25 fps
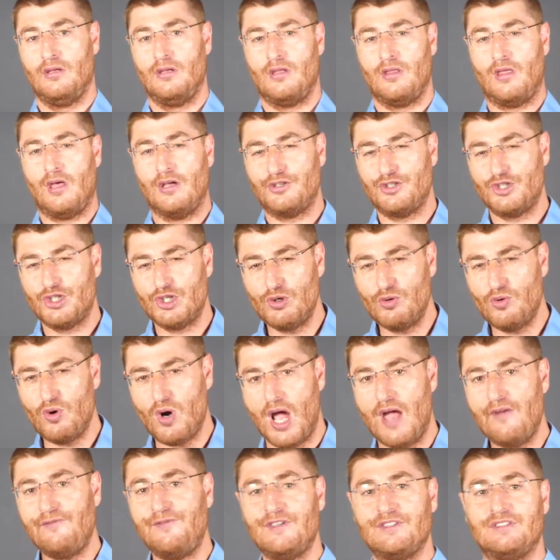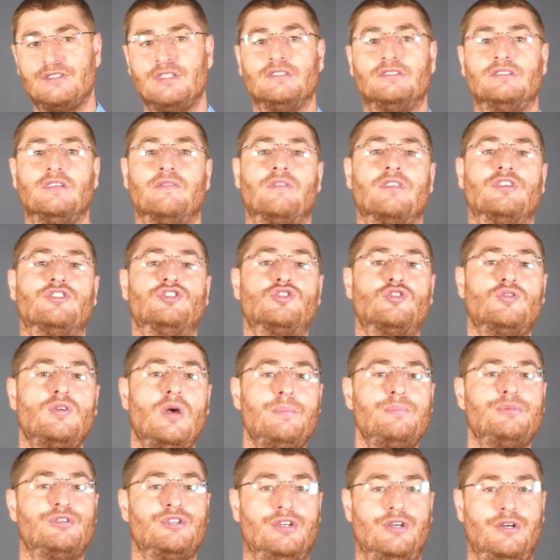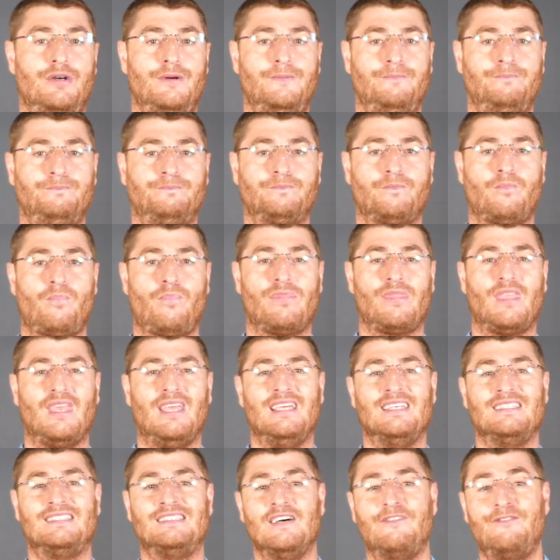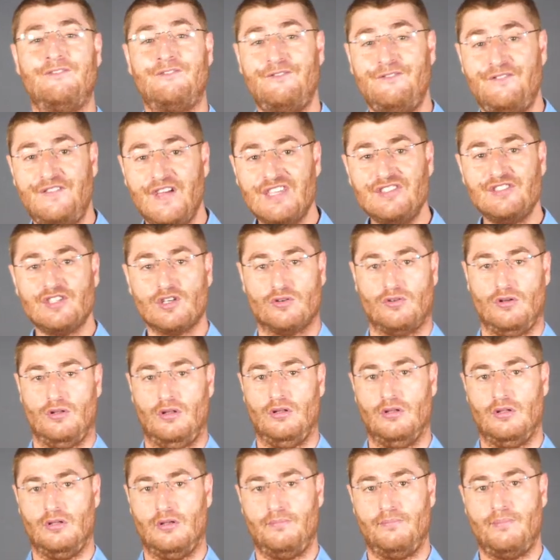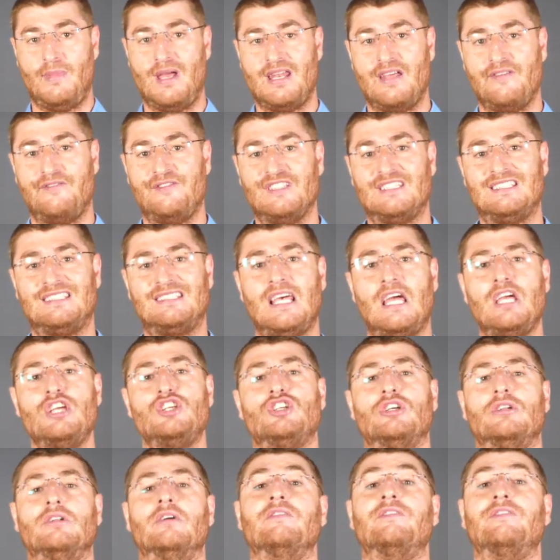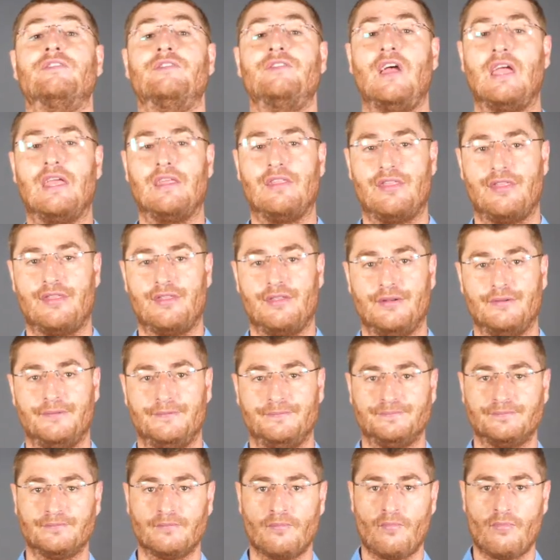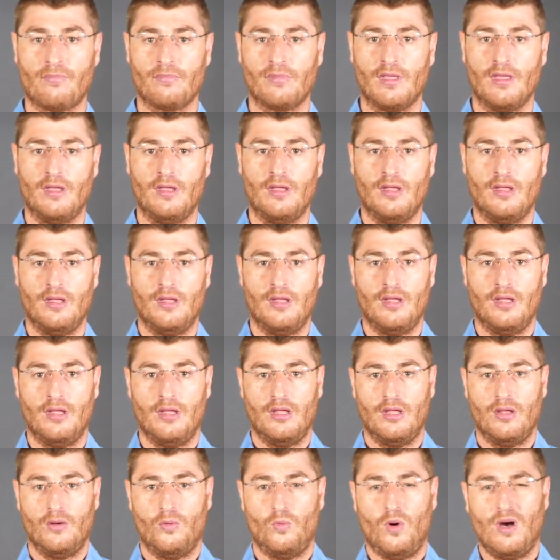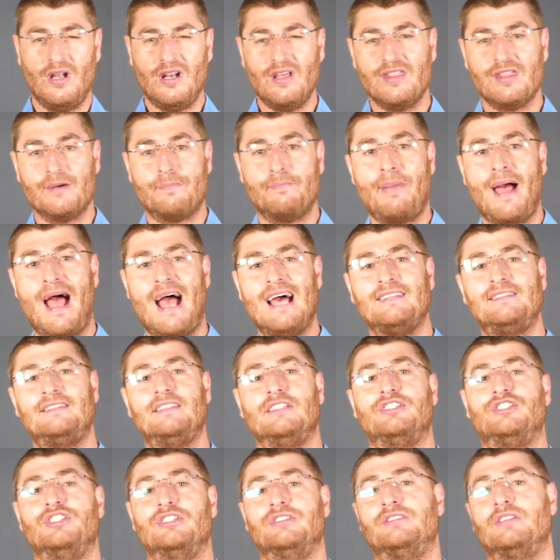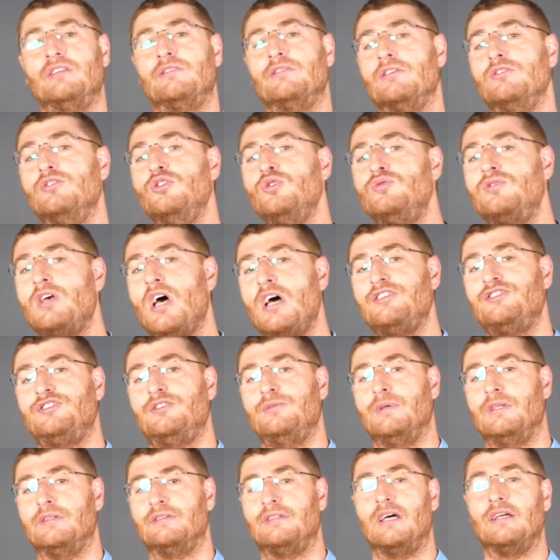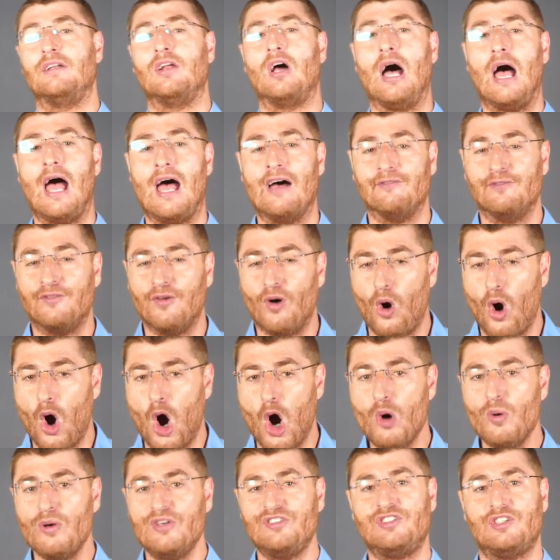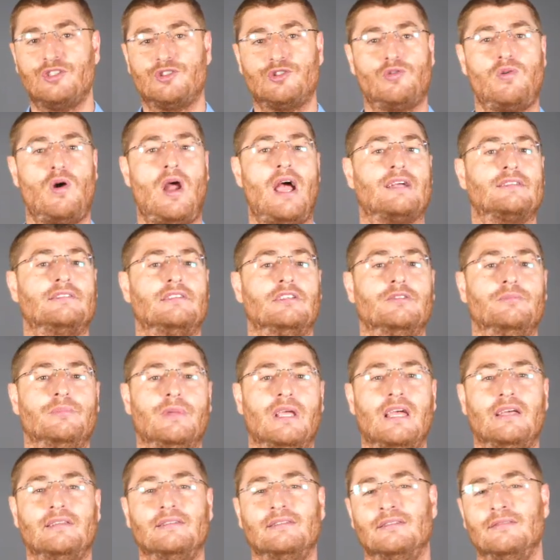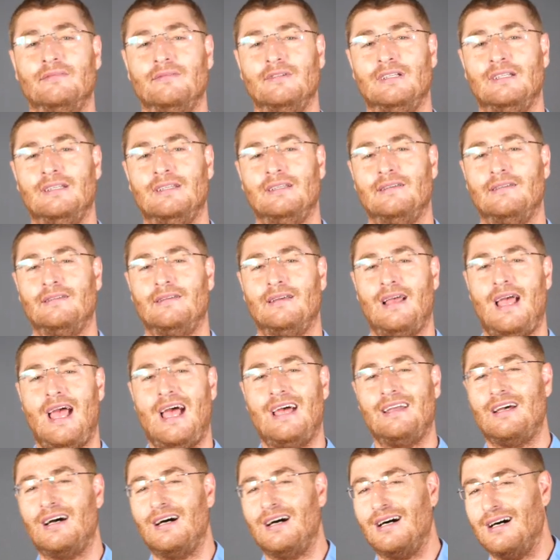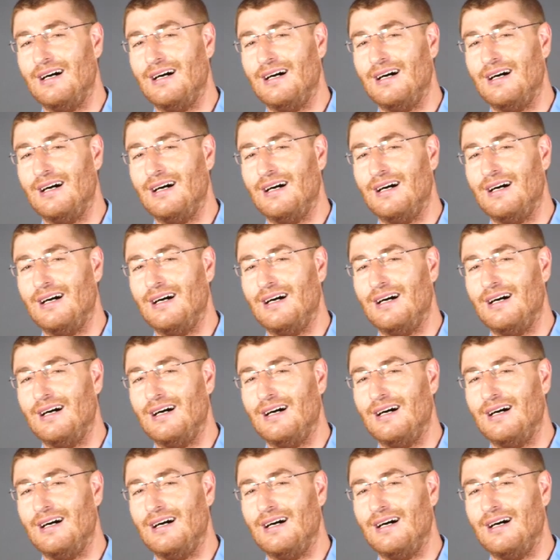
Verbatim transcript: The true emphasis of the Scripture is the physical manifestation of faith. One of the passages in the New Testament that have always attracted me and had